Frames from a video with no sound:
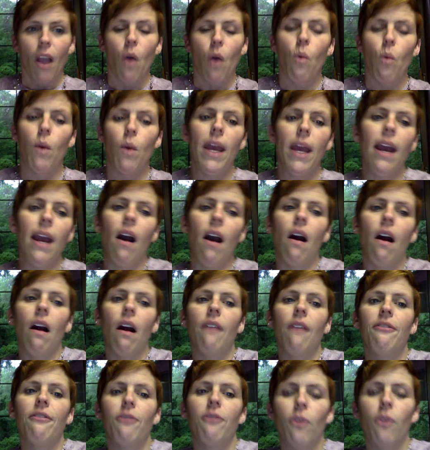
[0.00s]
we
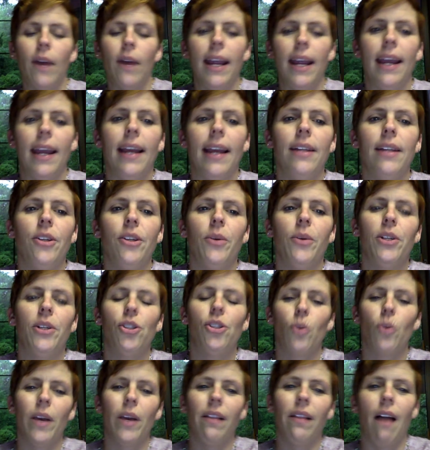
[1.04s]
are free to
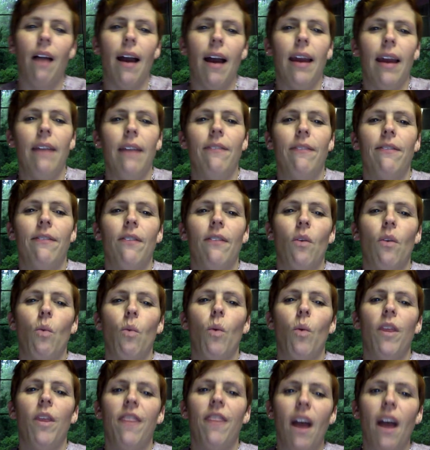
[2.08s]
enjoy life
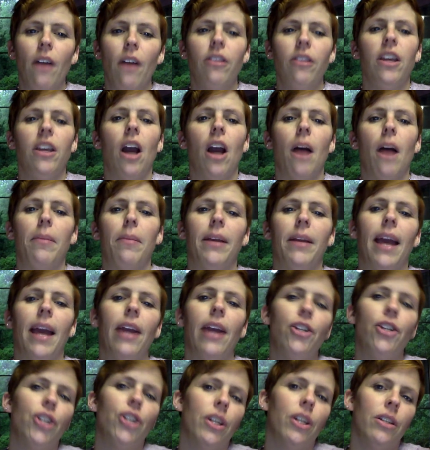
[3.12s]
without the
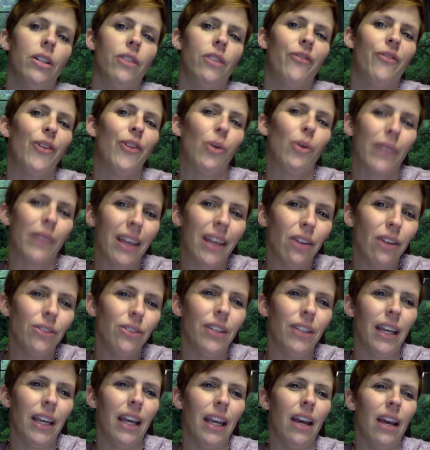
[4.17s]
obligation to feel
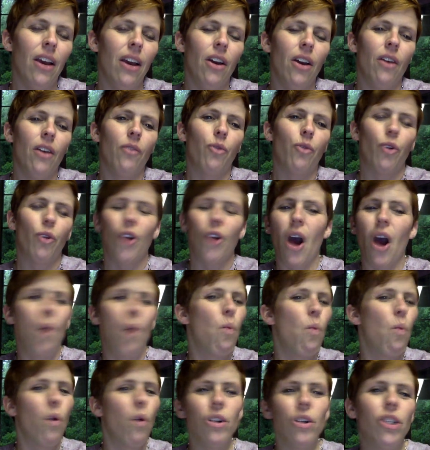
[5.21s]
guilty for
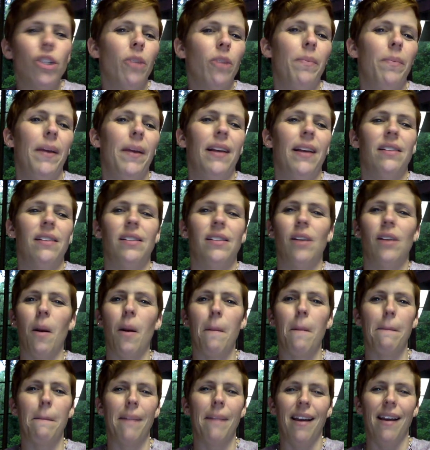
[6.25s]
not worshiping
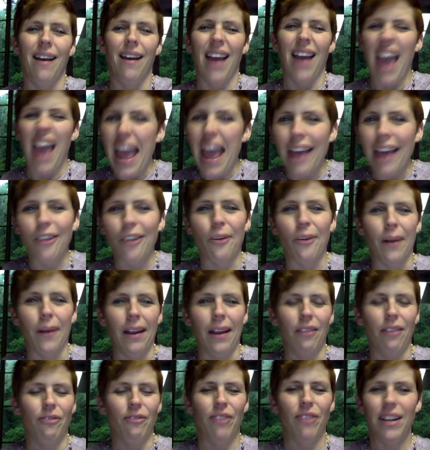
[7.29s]
some
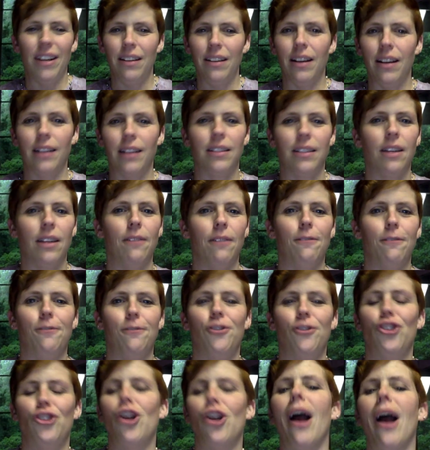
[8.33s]
angry, vindictive,
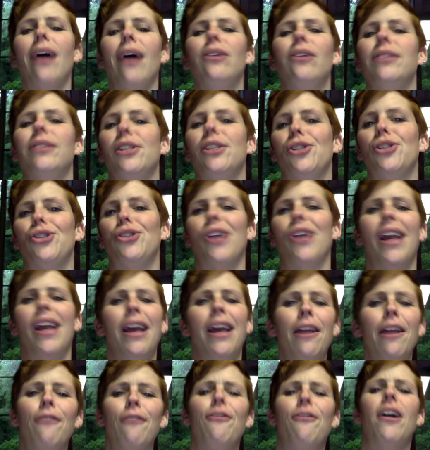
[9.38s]
childish,
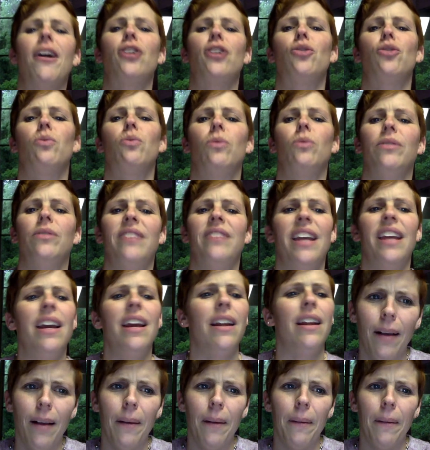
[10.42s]
ineffectual
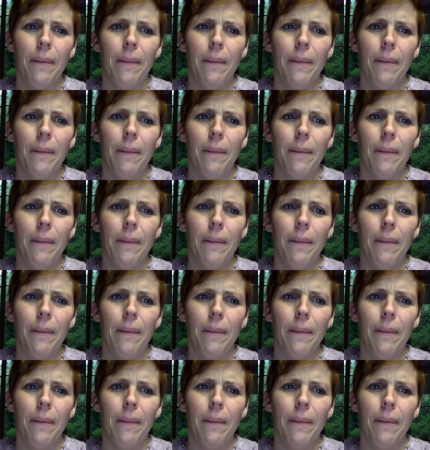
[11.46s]
deity.